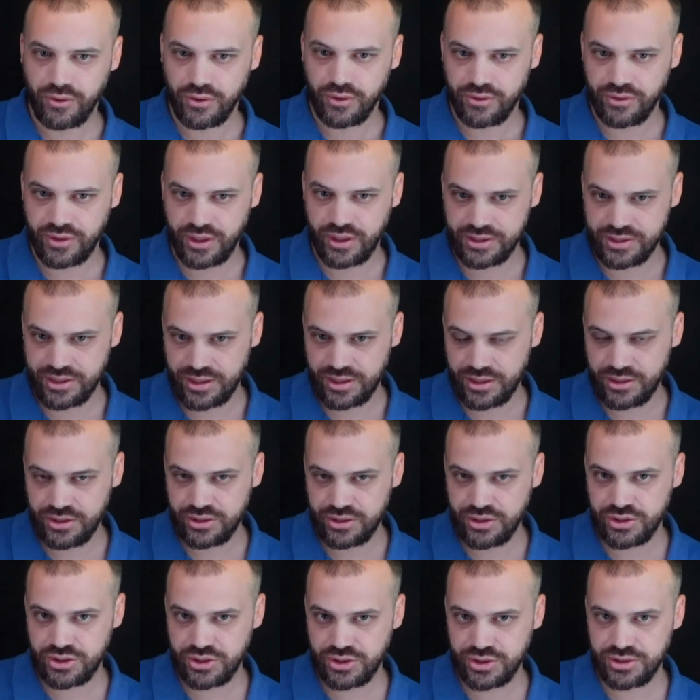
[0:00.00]
there's
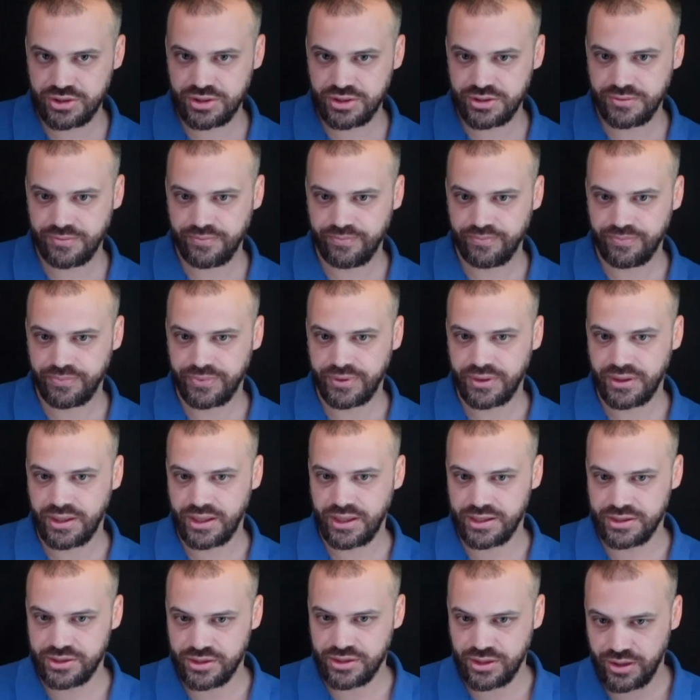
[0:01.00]
integers,
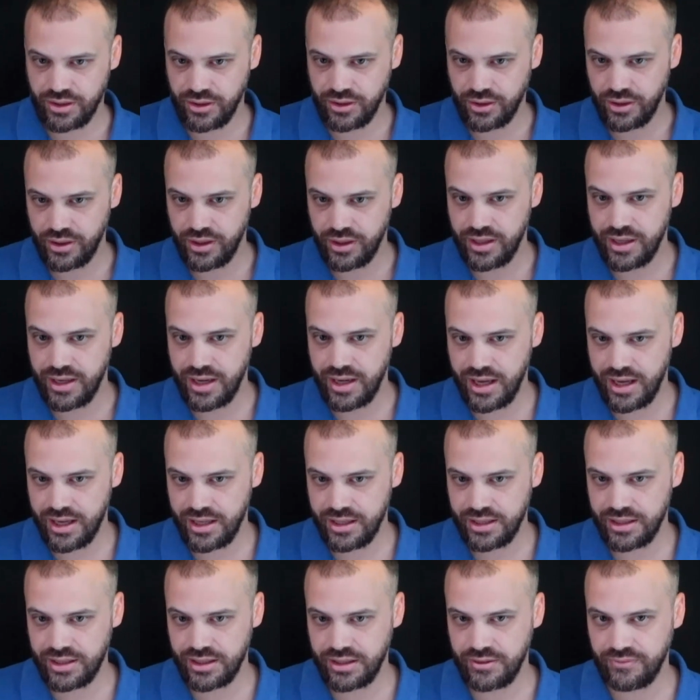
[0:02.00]
there's
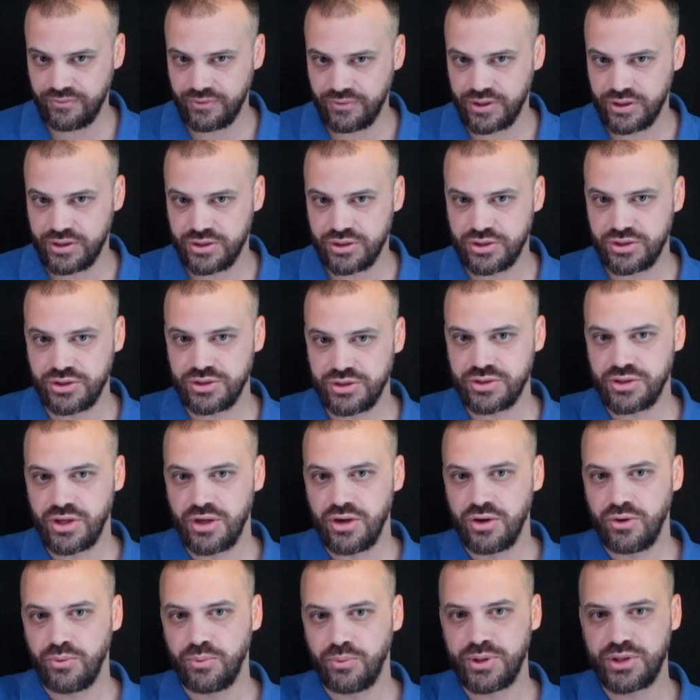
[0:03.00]
negative integers,
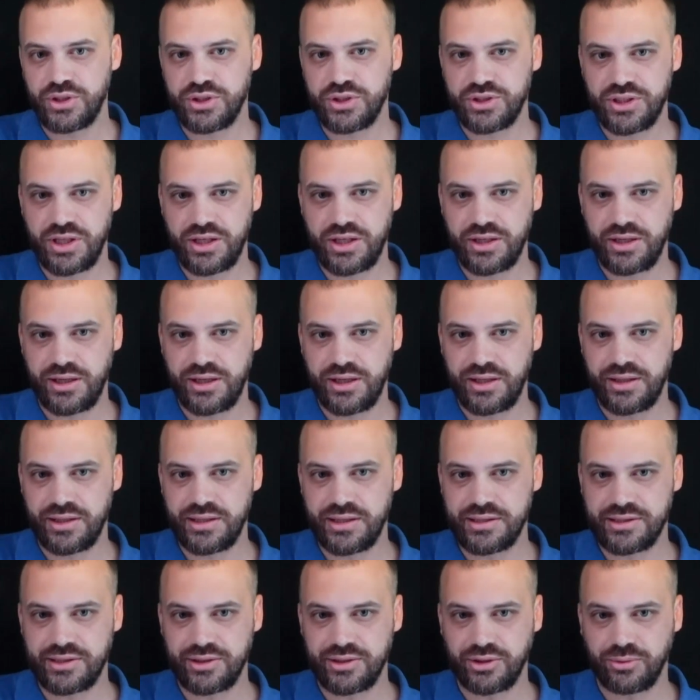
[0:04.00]
which sit in
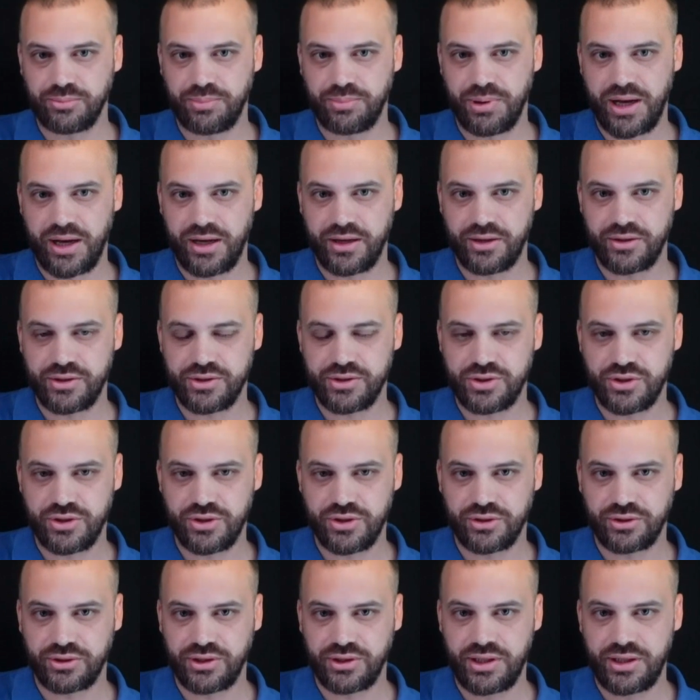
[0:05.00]
this little part of the
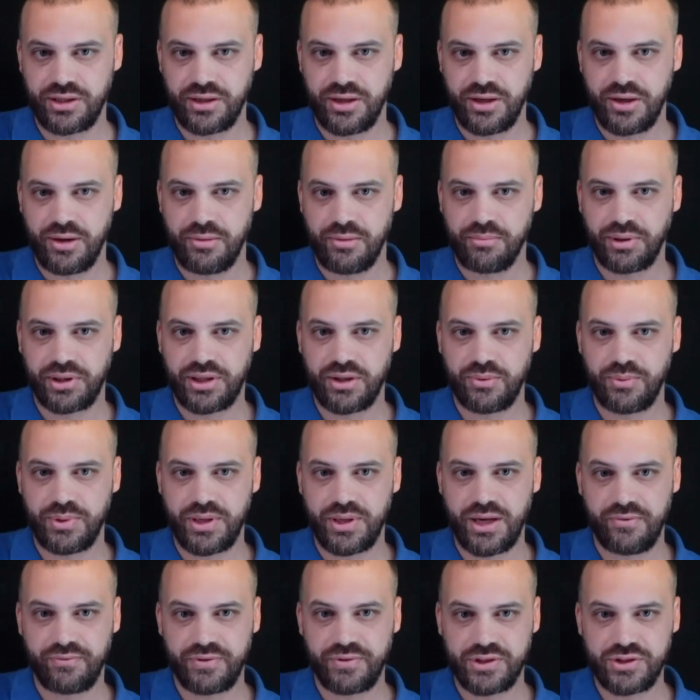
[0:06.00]
circle here, but then we
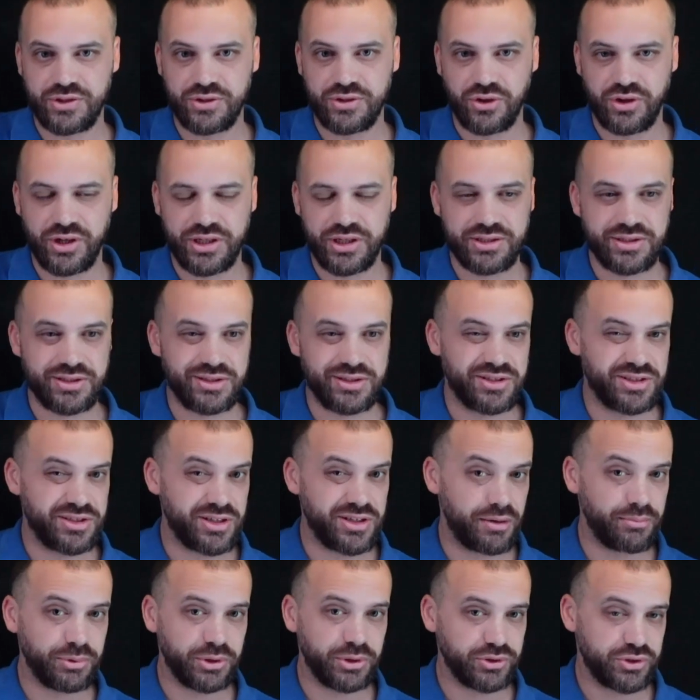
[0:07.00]
have this nice
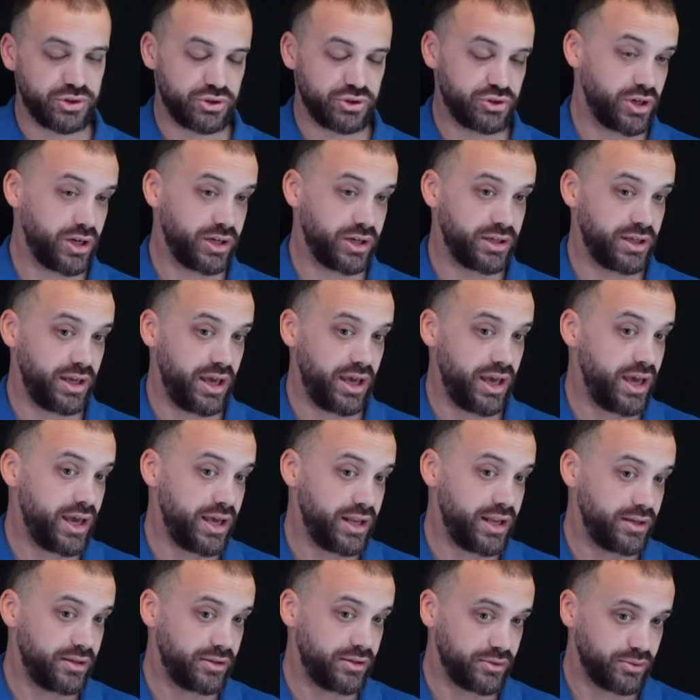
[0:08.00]
double struck
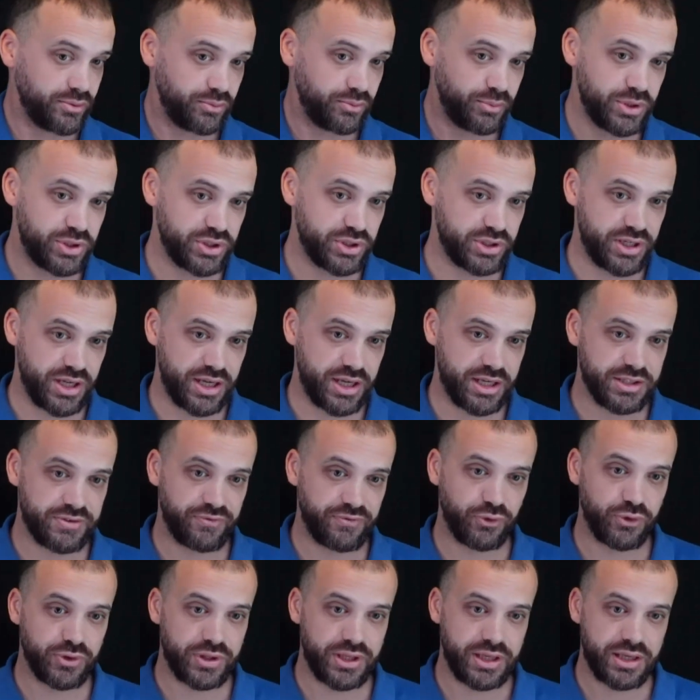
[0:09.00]
N, which stands
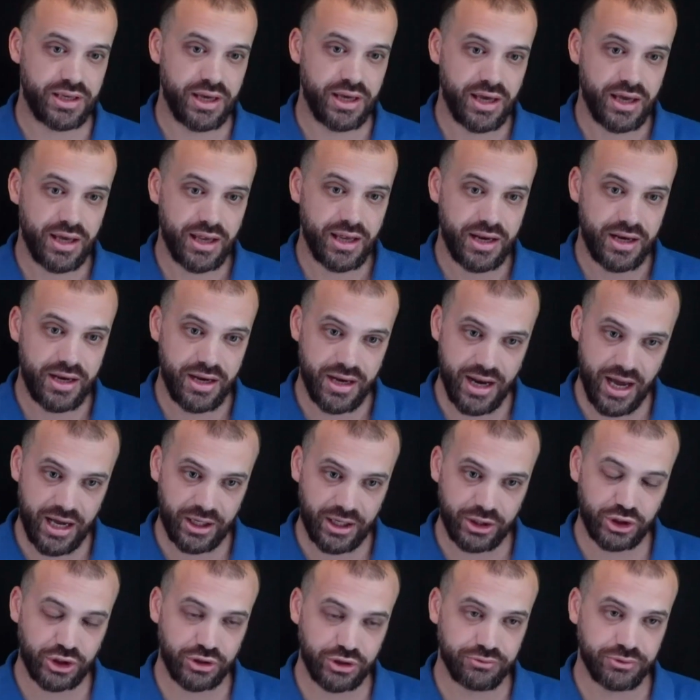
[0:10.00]
for the
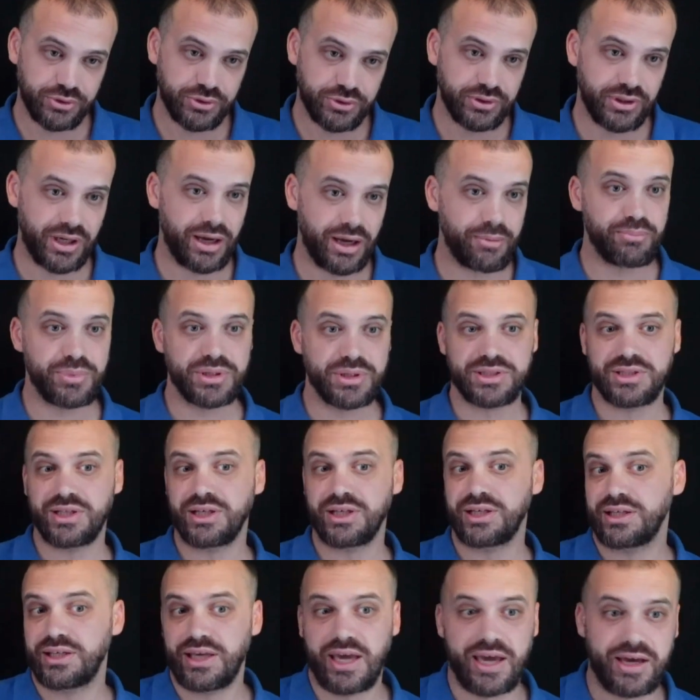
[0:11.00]
natural numbers, the
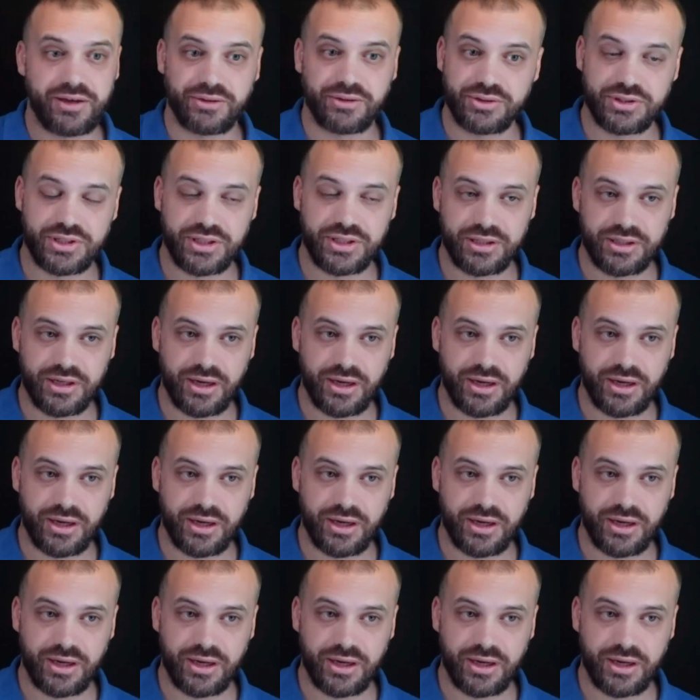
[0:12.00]
counting